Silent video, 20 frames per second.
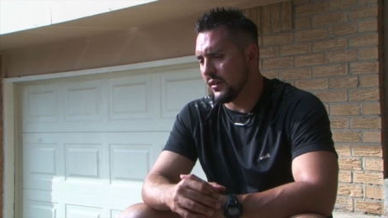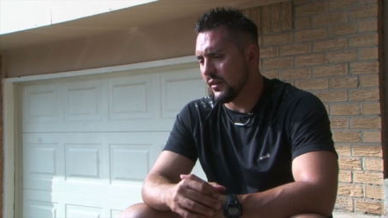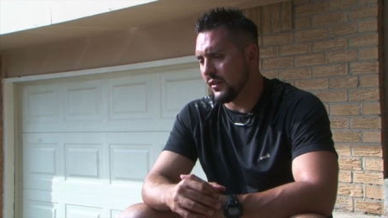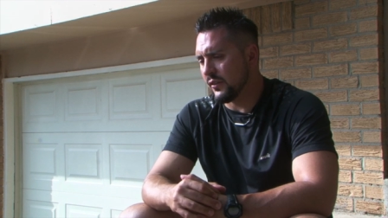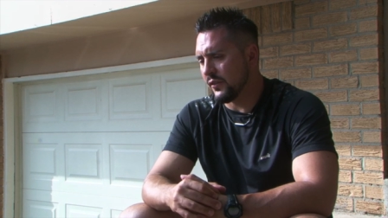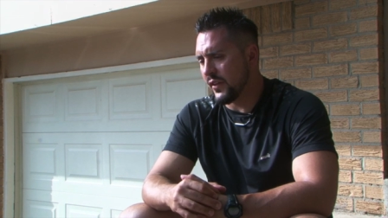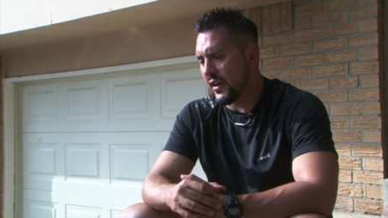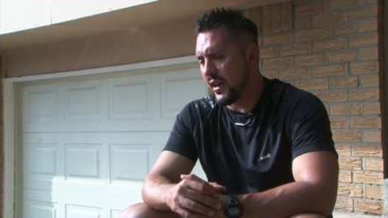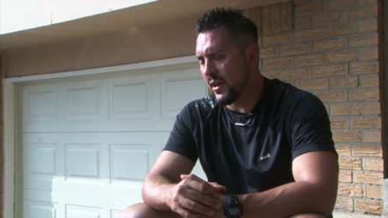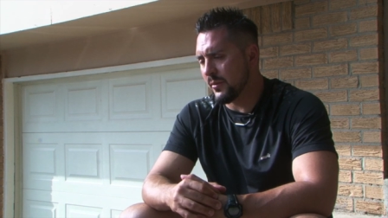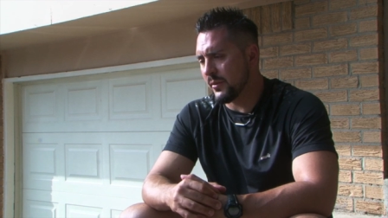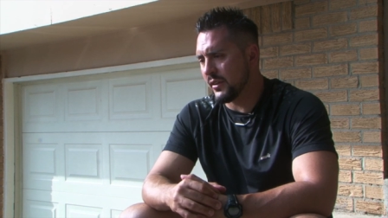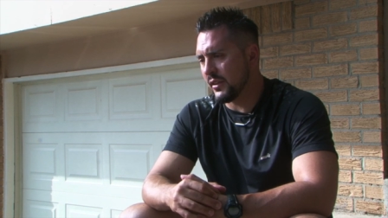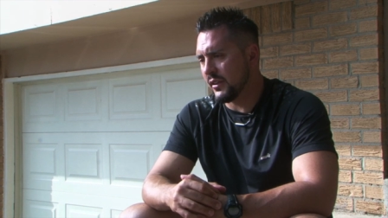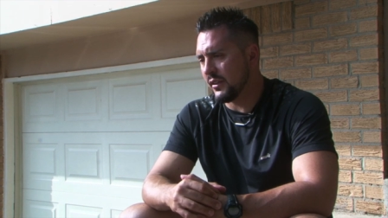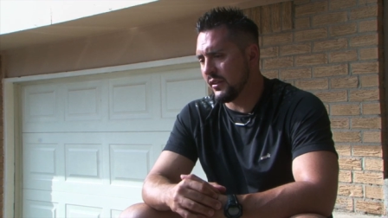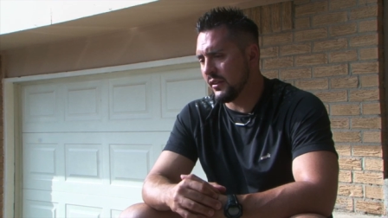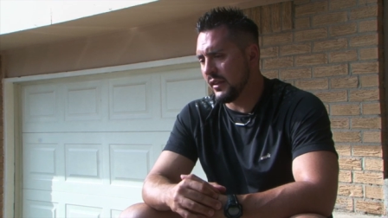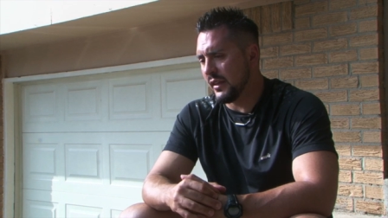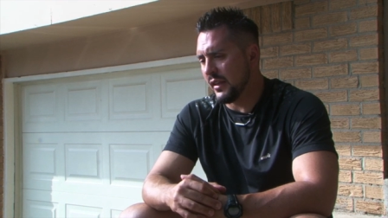the
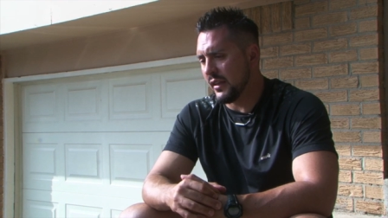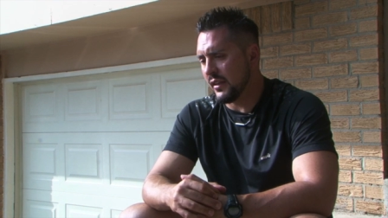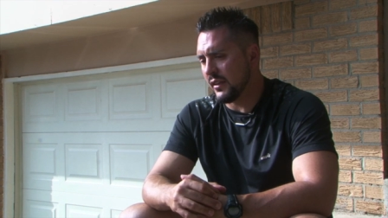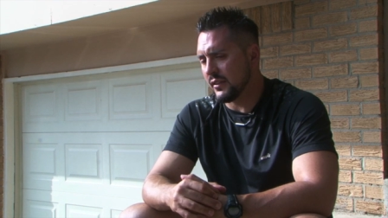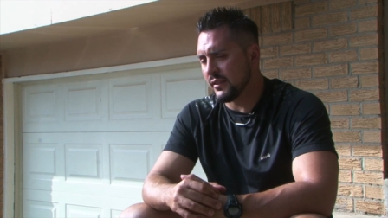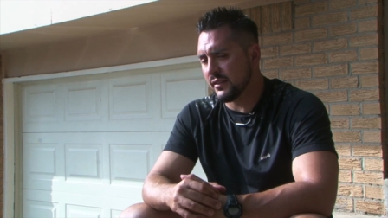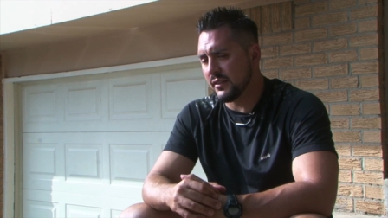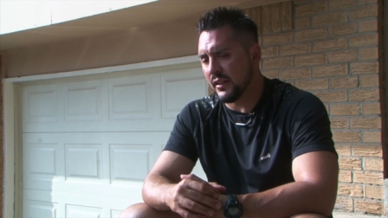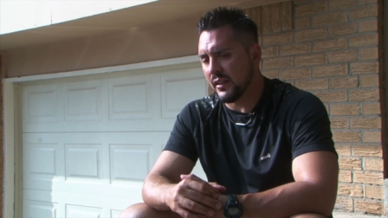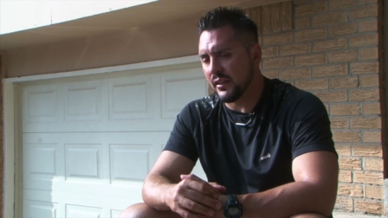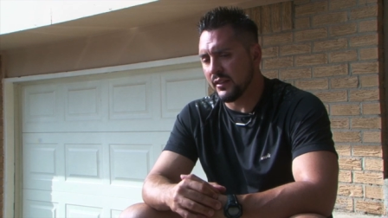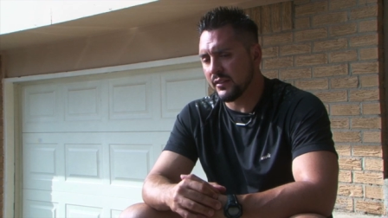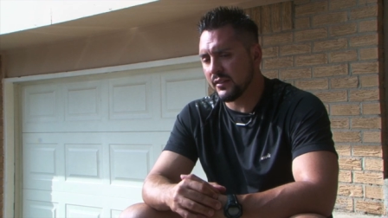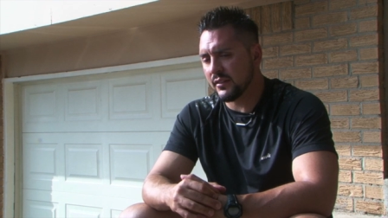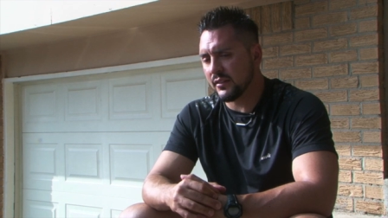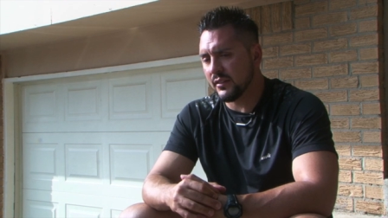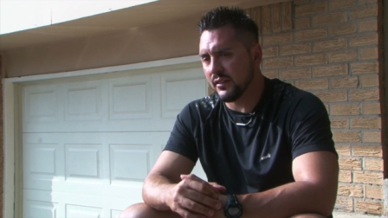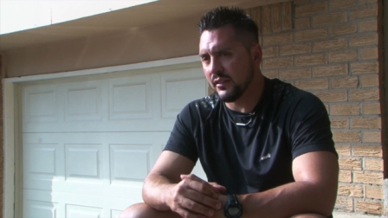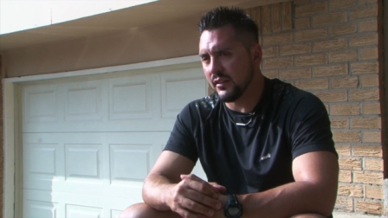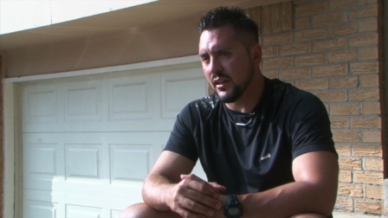family, and
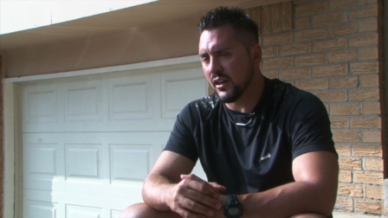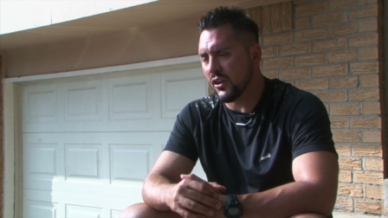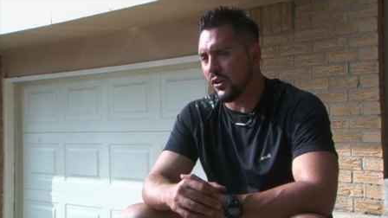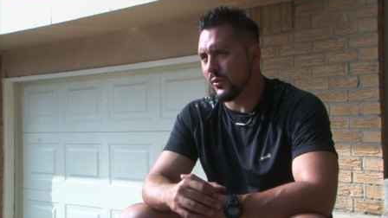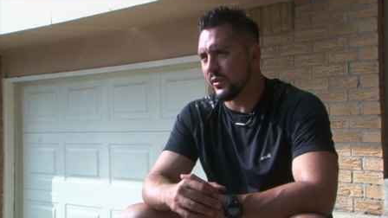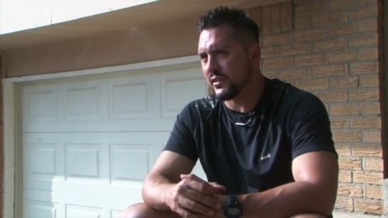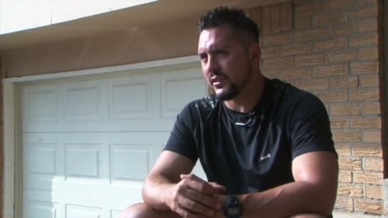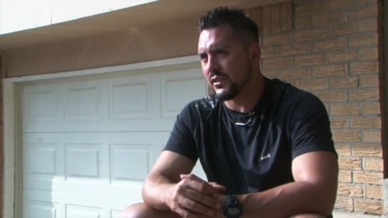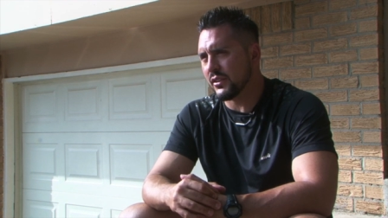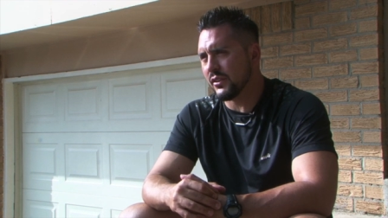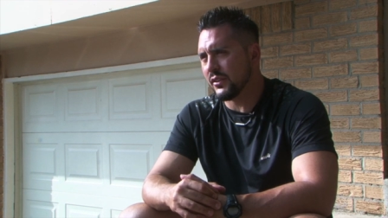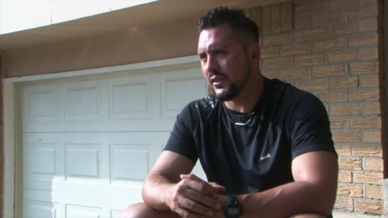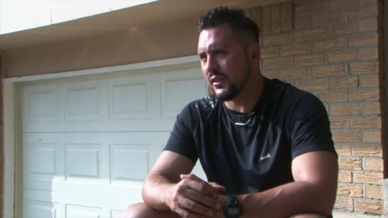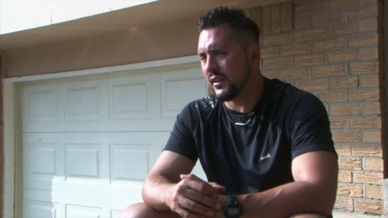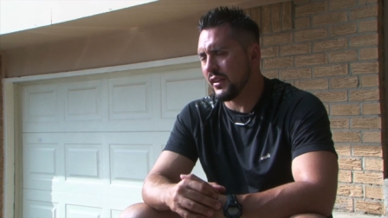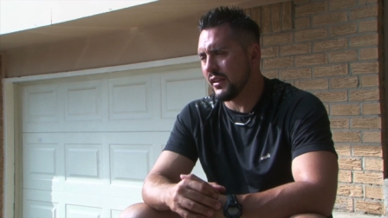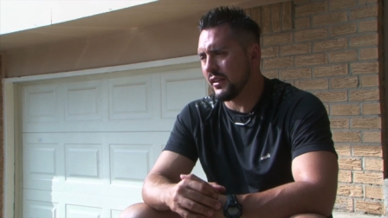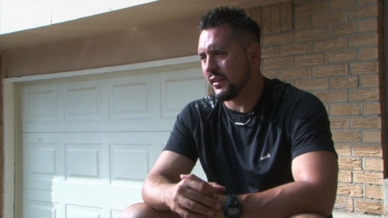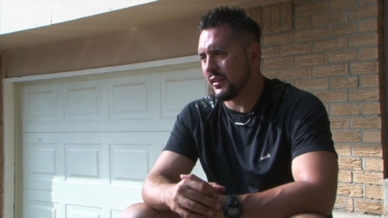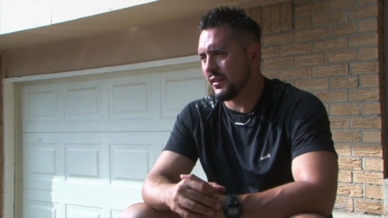it's not always a good
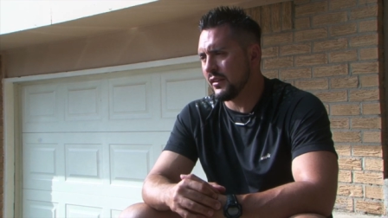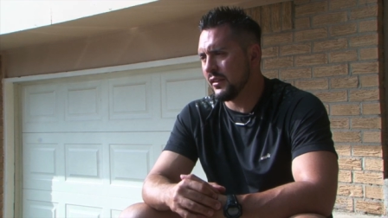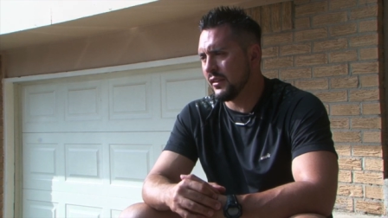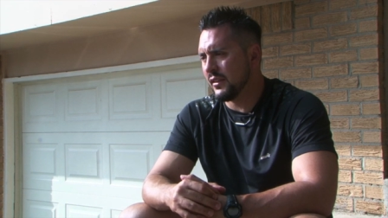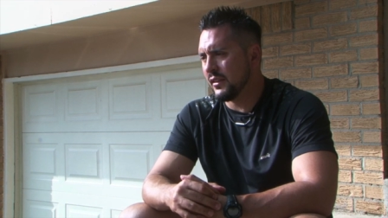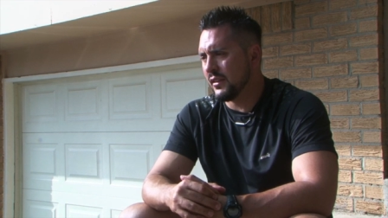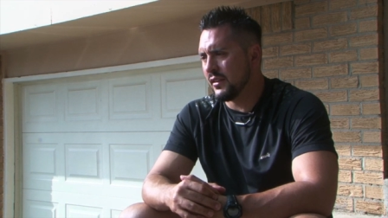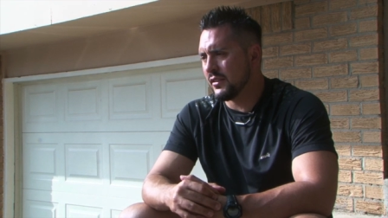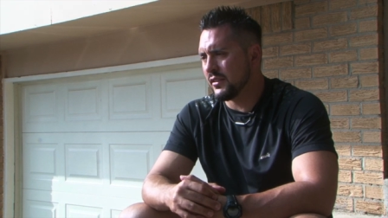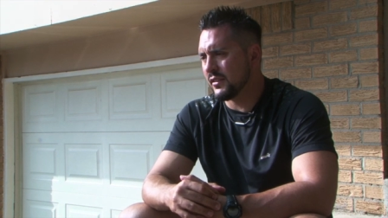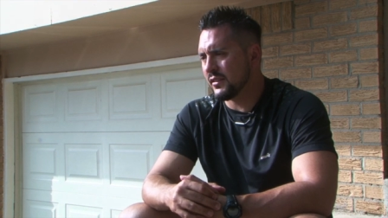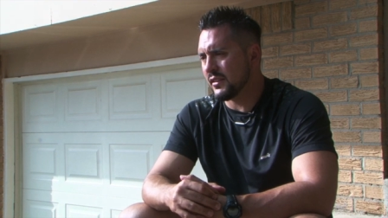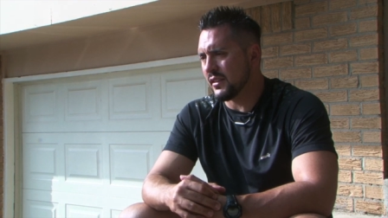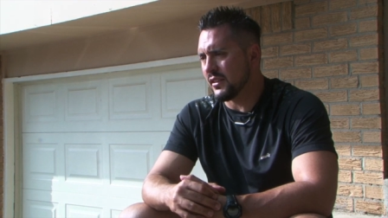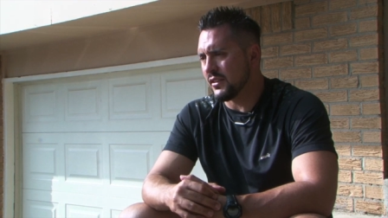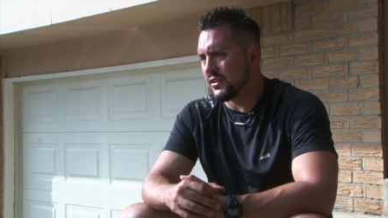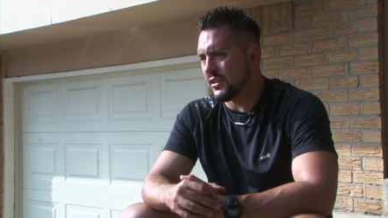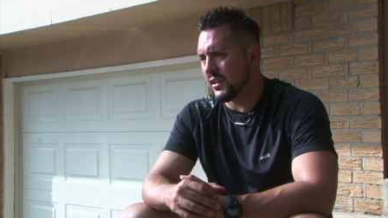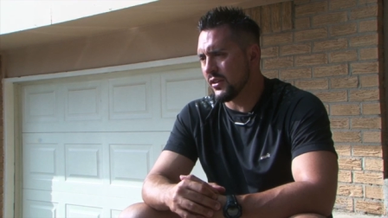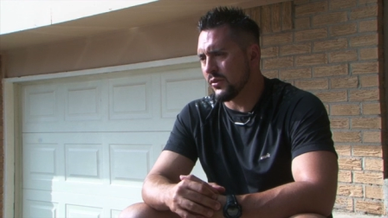thing just
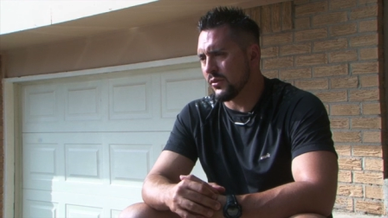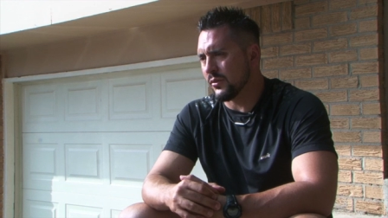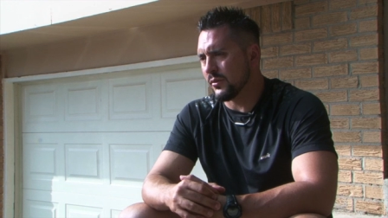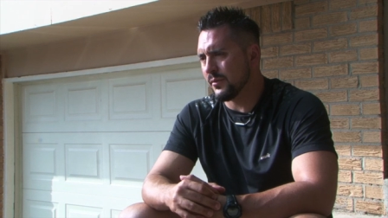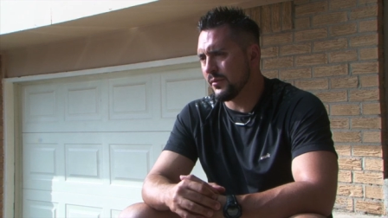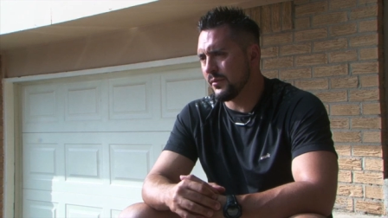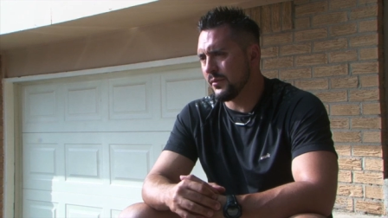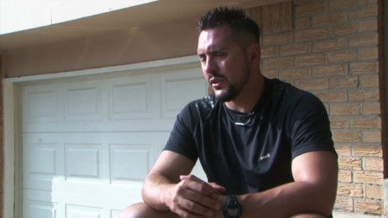in general.